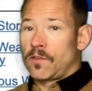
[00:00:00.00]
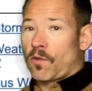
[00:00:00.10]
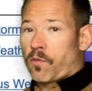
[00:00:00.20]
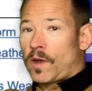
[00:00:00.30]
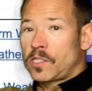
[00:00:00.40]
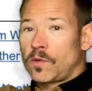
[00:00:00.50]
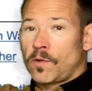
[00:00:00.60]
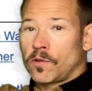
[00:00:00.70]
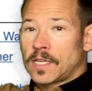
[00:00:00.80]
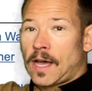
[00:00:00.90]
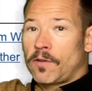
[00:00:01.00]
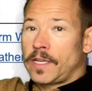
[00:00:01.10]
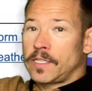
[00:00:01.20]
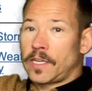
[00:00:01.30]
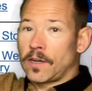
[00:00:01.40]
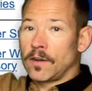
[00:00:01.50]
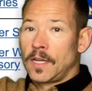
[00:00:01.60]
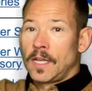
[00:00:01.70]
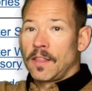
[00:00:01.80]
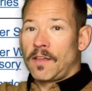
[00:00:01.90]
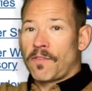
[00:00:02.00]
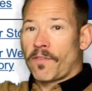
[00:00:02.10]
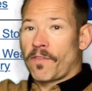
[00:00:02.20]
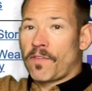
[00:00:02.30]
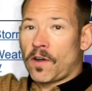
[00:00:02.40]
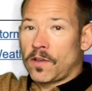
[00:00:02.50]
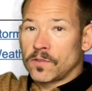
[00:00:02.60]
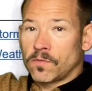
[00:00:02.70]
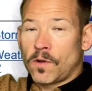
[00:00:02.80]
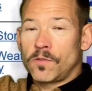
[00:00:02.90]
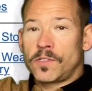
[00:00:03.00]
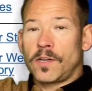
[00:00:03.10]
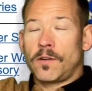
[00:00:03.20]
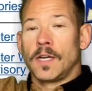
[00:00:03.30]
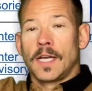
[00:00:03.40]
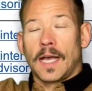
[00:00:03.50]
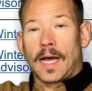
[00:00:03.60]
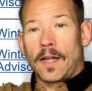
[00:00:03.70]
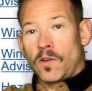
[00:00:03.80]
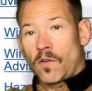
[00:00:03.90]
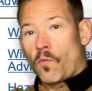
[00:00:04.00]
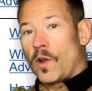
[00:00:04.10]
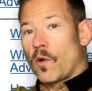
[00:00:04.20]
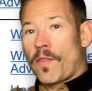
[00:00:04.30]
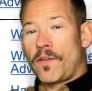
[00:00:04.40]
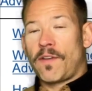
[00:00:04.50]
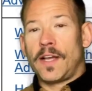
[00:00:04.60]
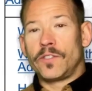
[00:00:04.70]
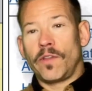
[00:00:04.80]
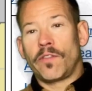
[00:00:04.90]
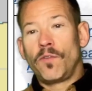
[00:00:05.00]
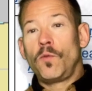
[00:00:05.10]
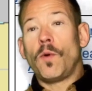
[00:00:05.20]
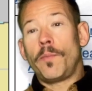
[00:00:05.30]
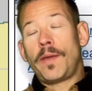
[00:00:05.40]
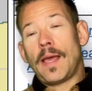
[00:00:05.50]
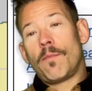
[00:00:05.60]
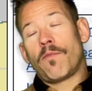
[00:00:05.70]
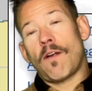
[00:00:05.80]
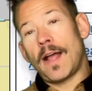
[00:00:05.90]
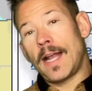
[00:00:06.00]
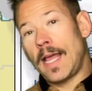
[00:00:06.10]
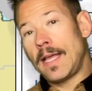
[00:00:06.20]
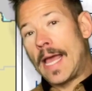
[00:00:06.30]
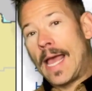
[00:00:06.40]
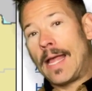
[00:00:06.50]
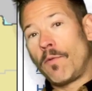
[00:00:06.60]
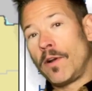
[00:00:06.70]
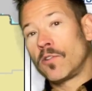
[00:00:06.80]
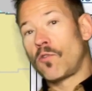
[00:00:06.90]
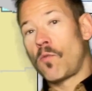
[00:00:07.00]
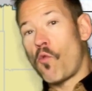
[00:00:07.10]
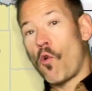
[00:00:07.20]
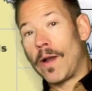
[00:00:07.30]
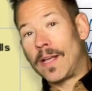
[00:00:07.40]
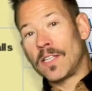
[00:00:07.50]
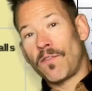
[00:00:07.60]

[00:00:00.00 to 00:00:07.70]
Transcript: northwesternmost counties here, Thief River Falls, Roseau, winter weather advisory through 1 p.m. Friday, and winter storm warnings